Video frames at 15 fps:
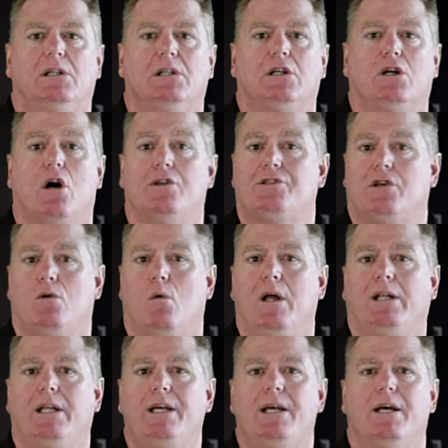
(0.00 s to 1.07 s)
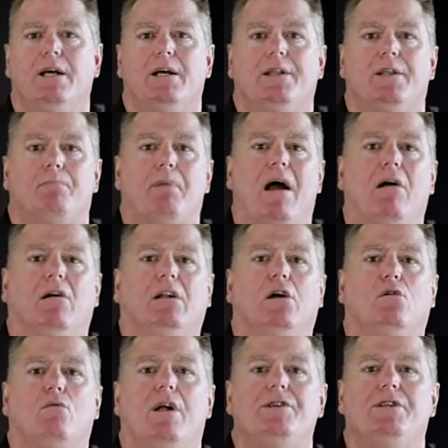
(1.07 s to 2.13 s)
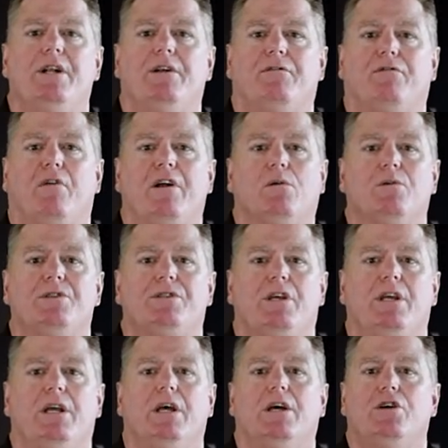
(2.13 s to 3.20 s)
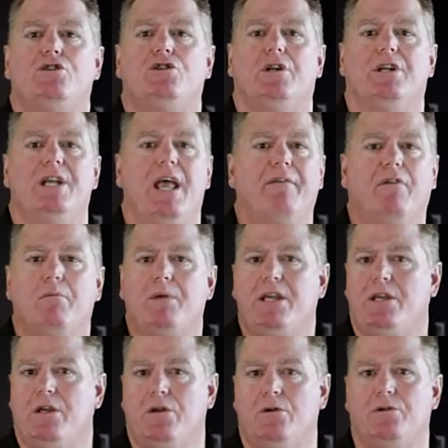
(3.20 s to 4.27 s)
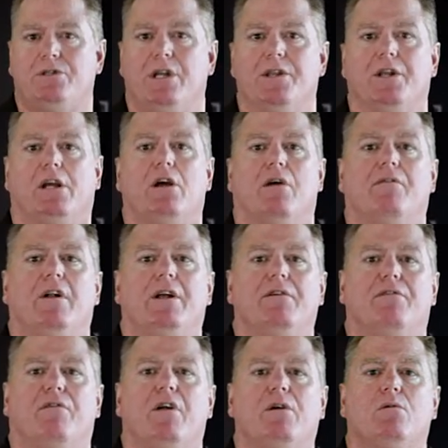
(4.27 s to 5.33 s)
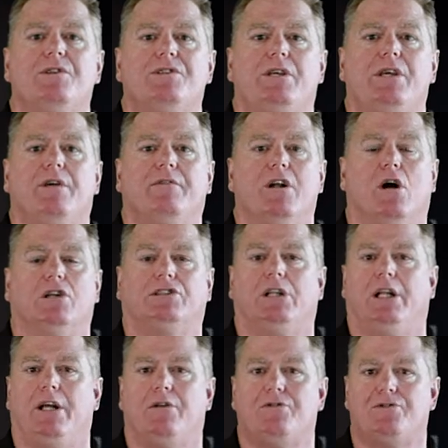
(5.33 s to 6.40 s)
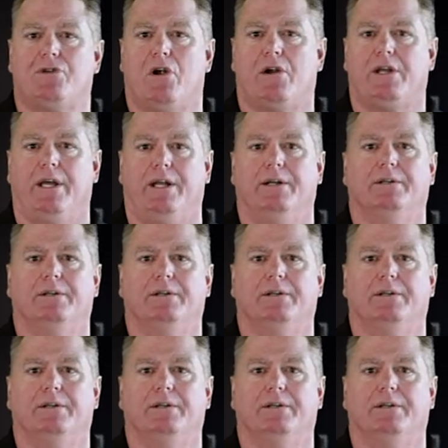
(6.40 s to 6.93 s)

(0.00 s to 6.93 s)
Consequently, the parallel resonant frequency should never be used in the governing frequency of an oscillator circuit.